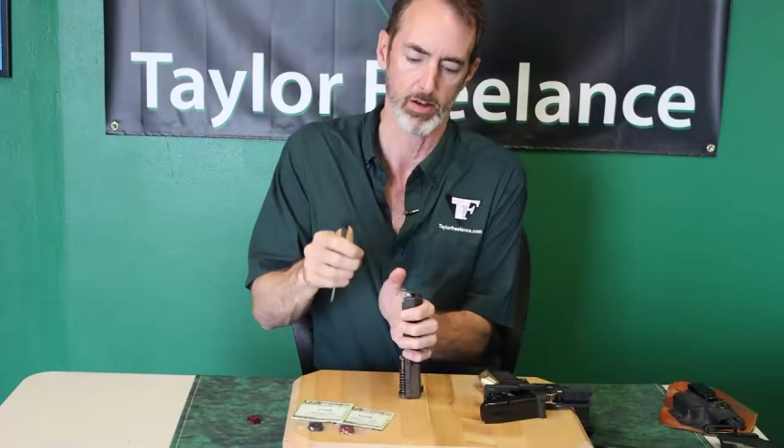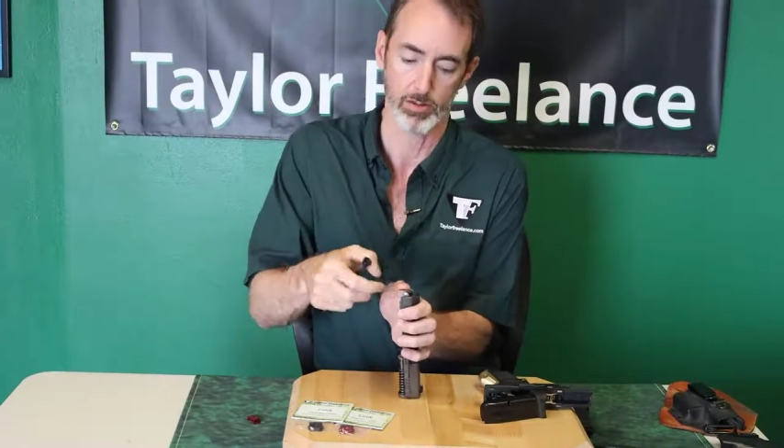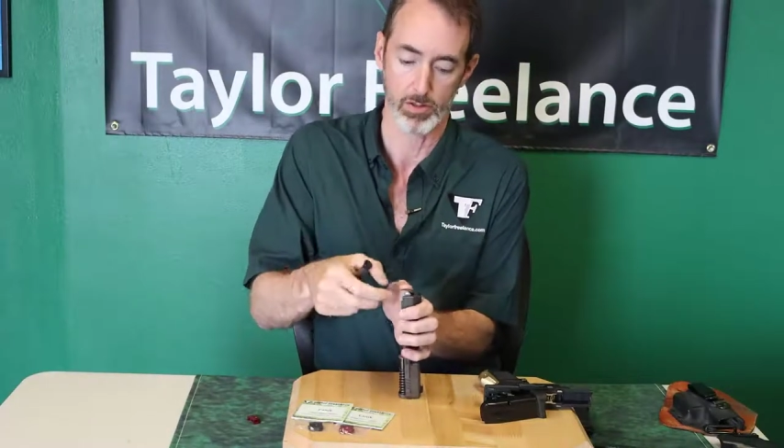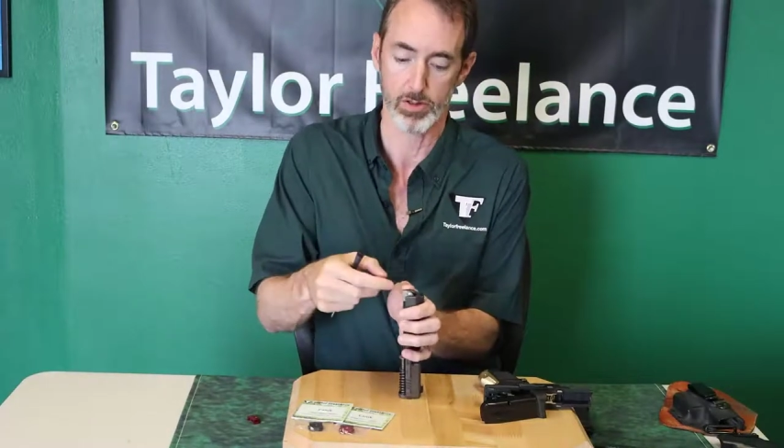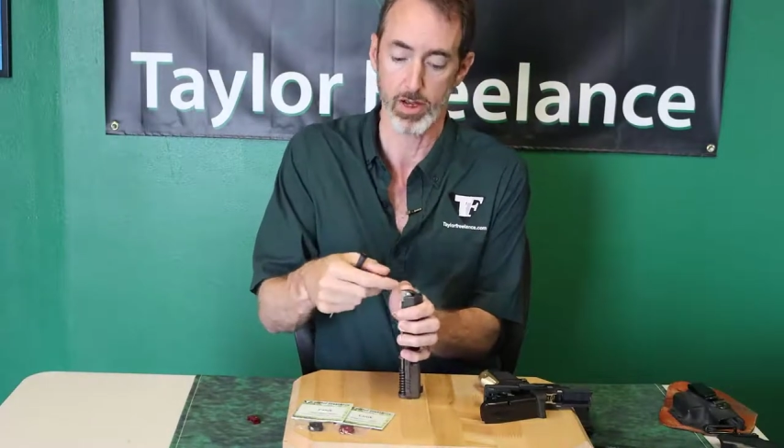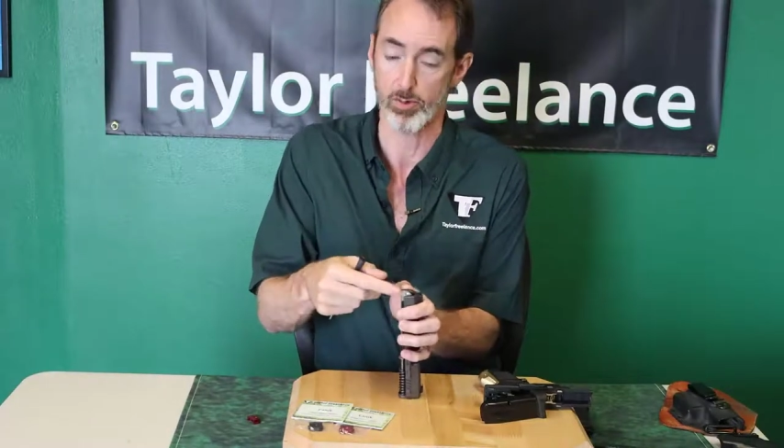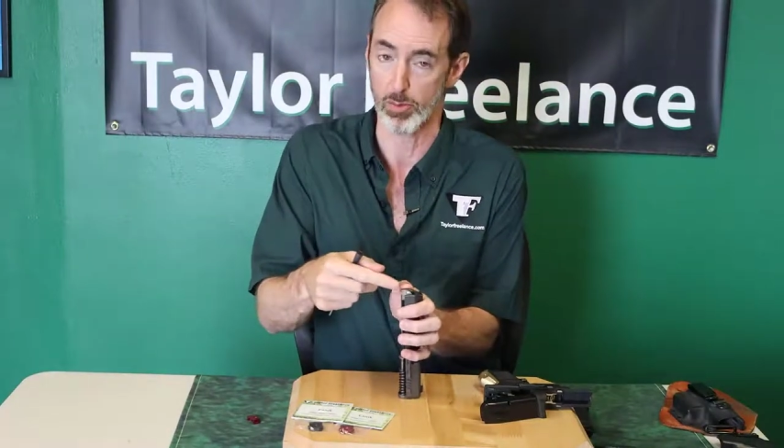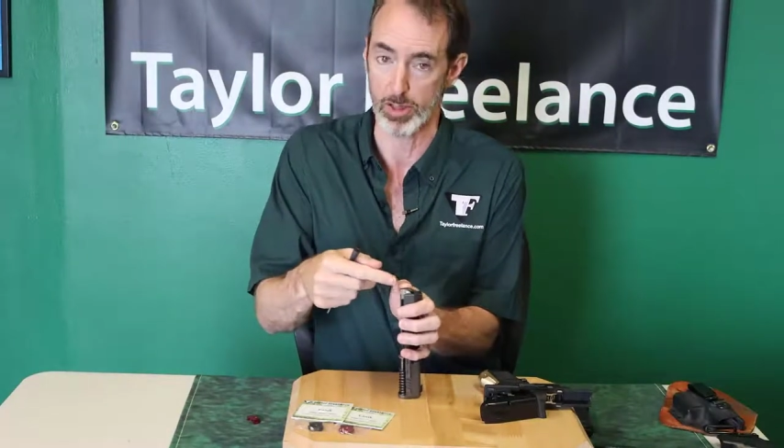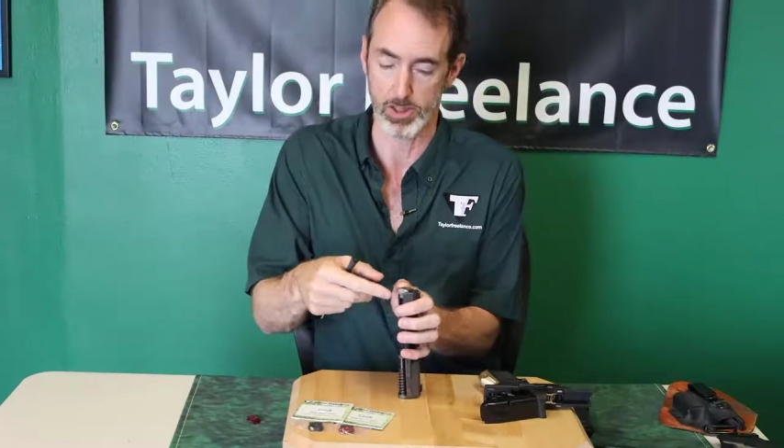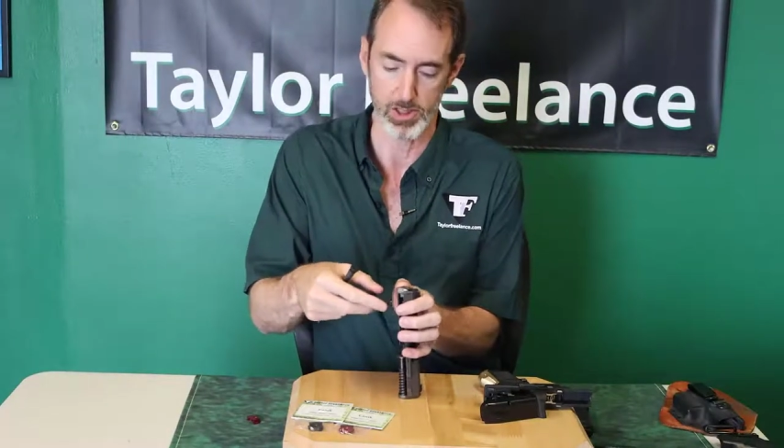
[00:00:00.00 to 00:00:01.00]
uh, the cover
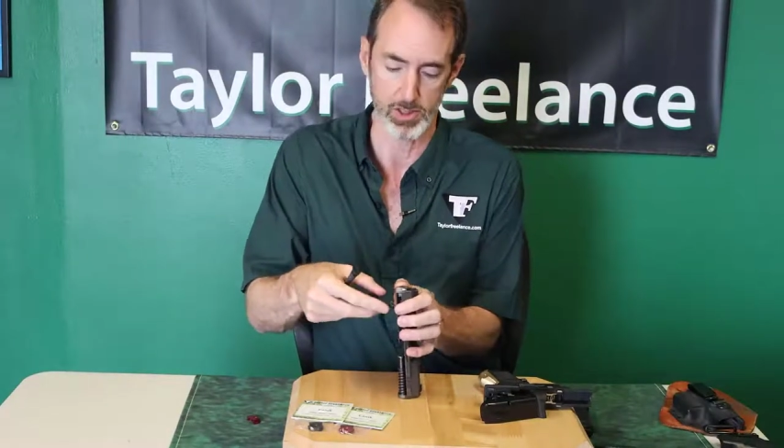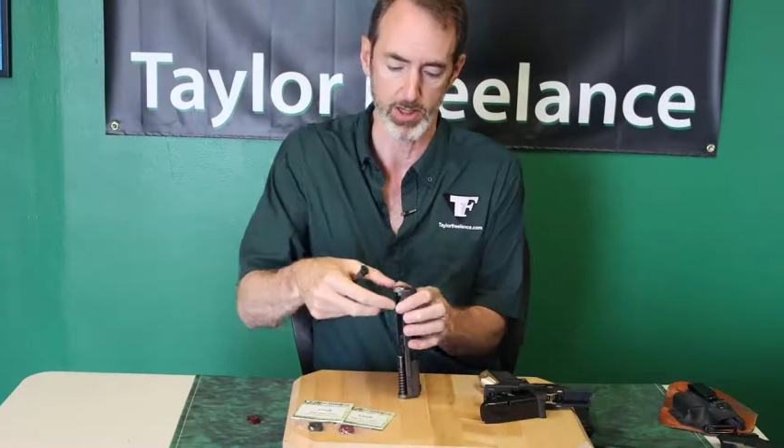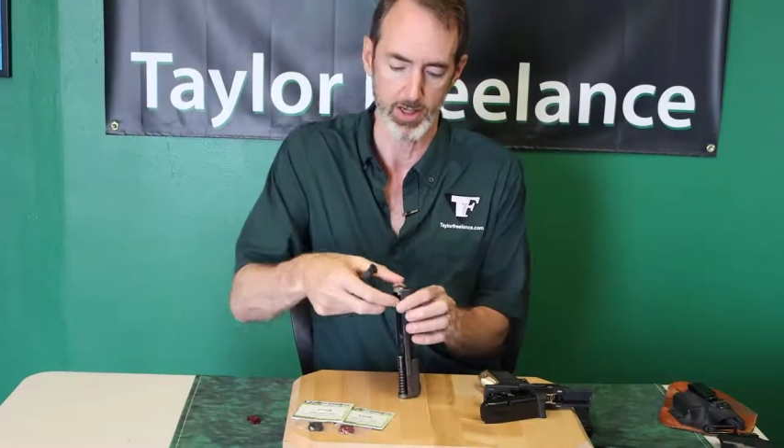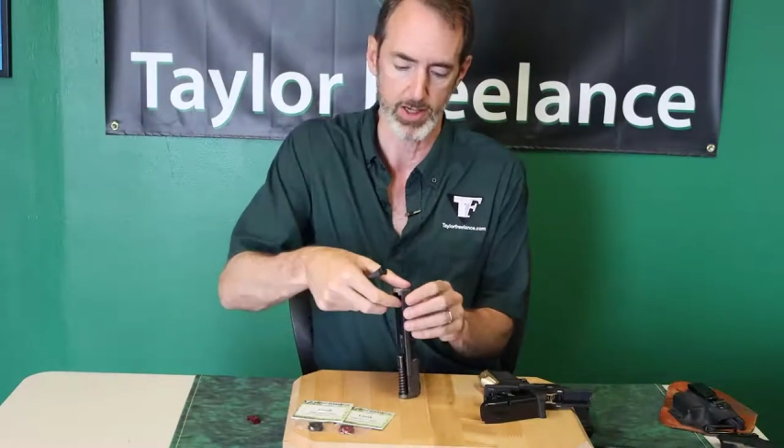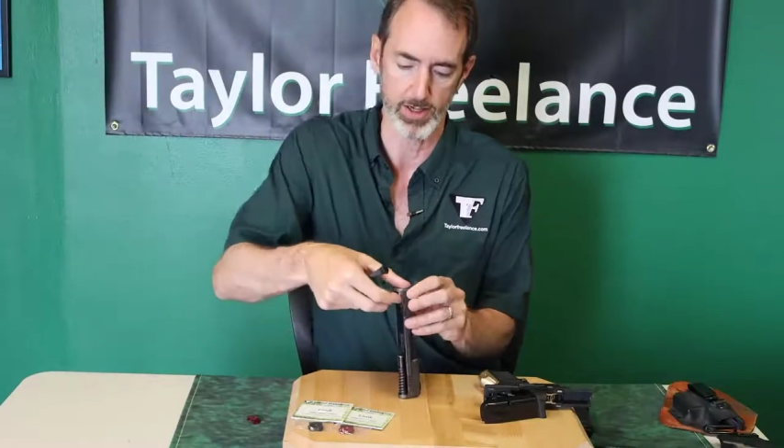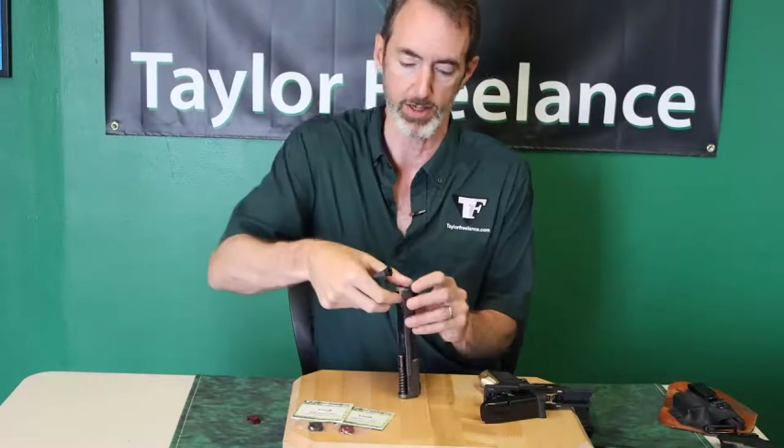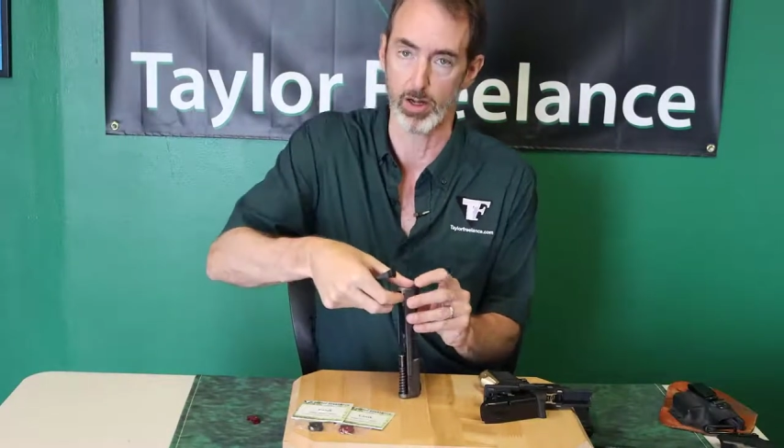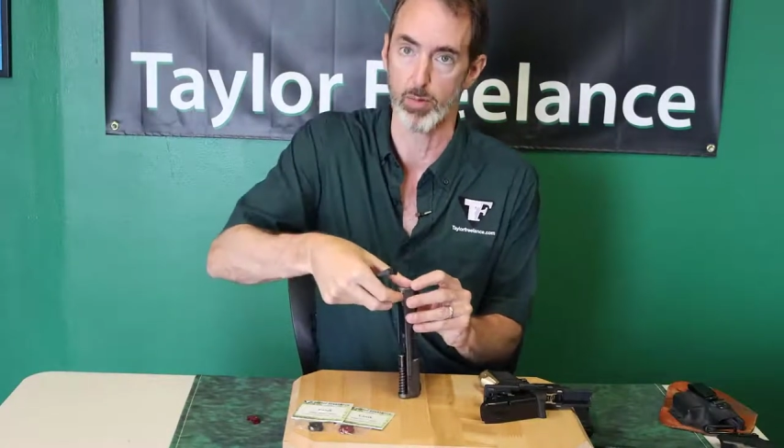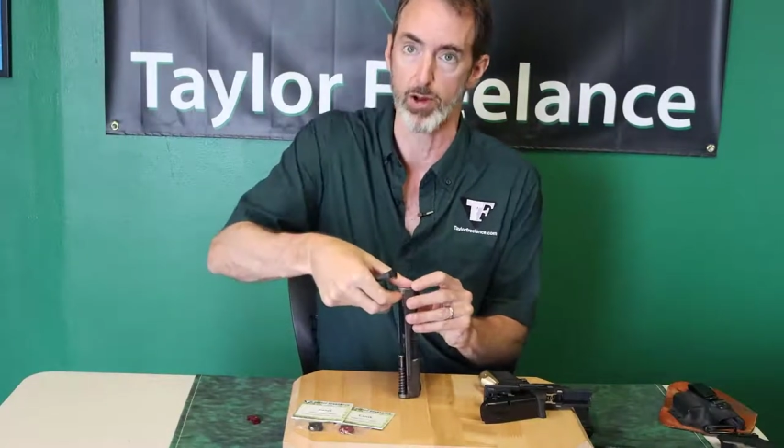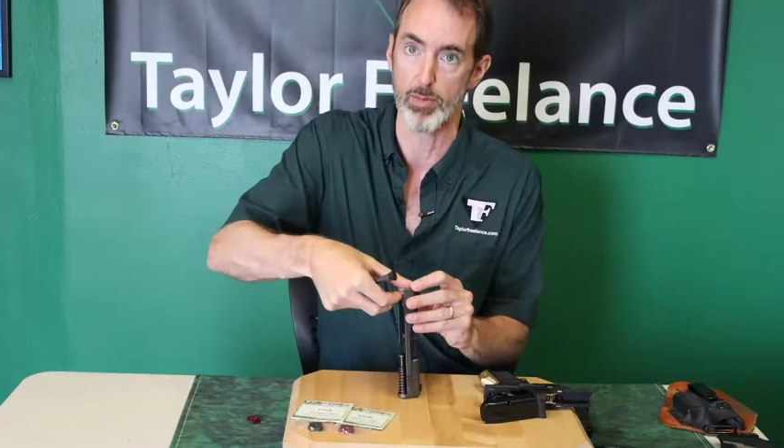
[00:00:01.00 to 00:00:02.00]
plate, excuse me, and it'll
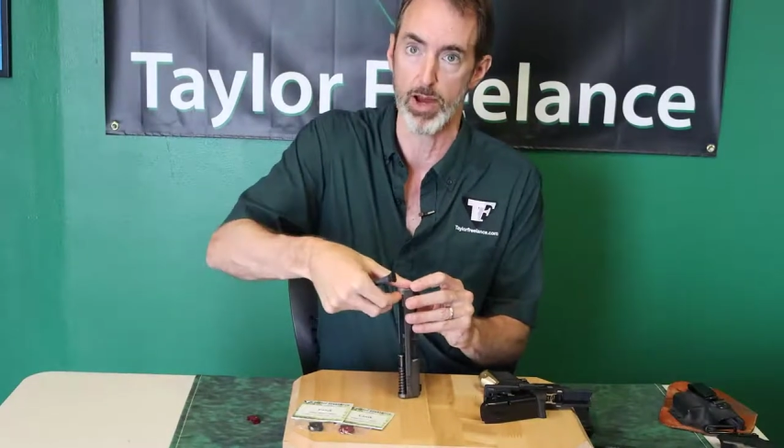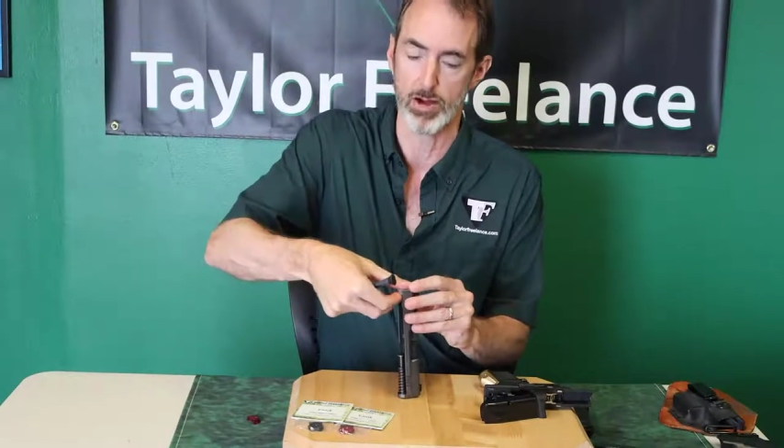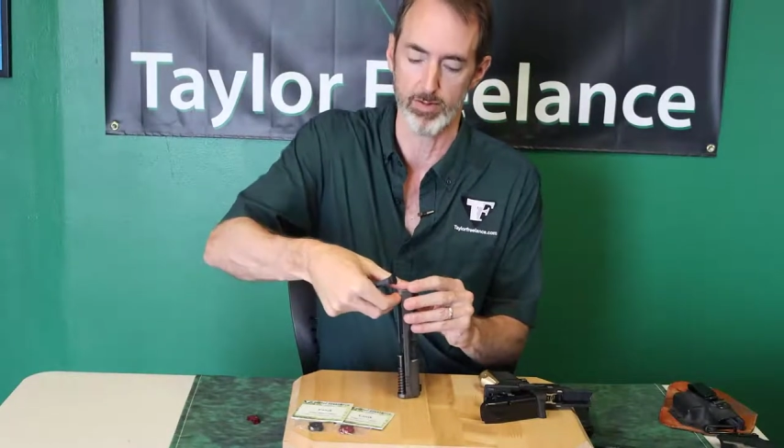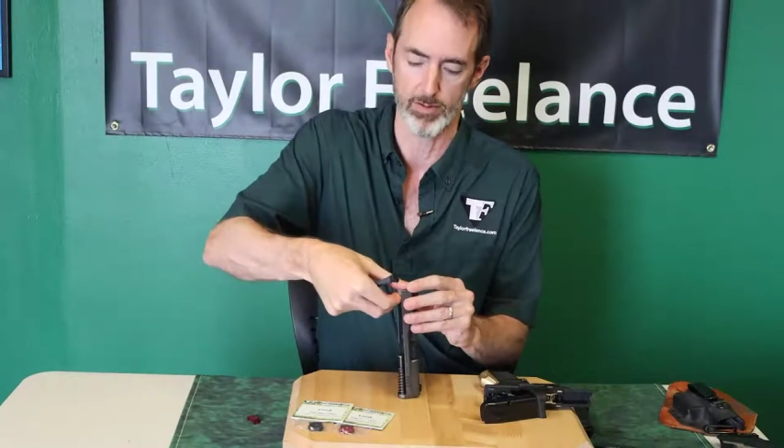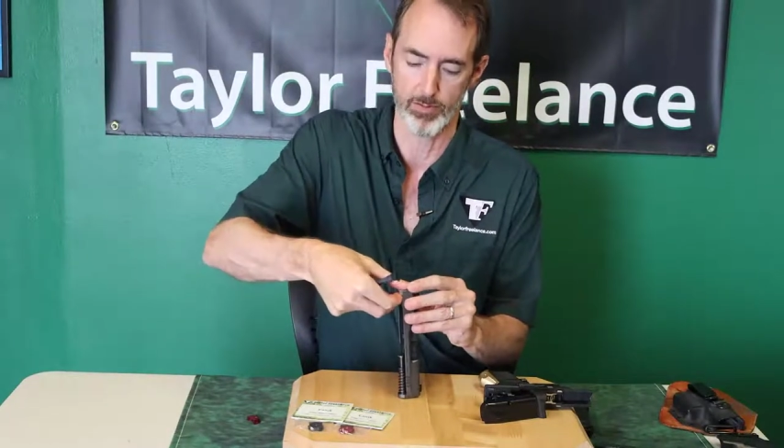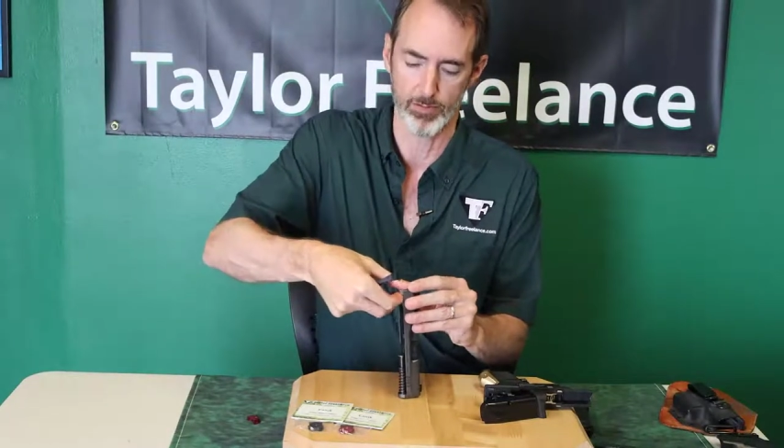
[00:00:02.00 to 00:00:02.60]
come right back off.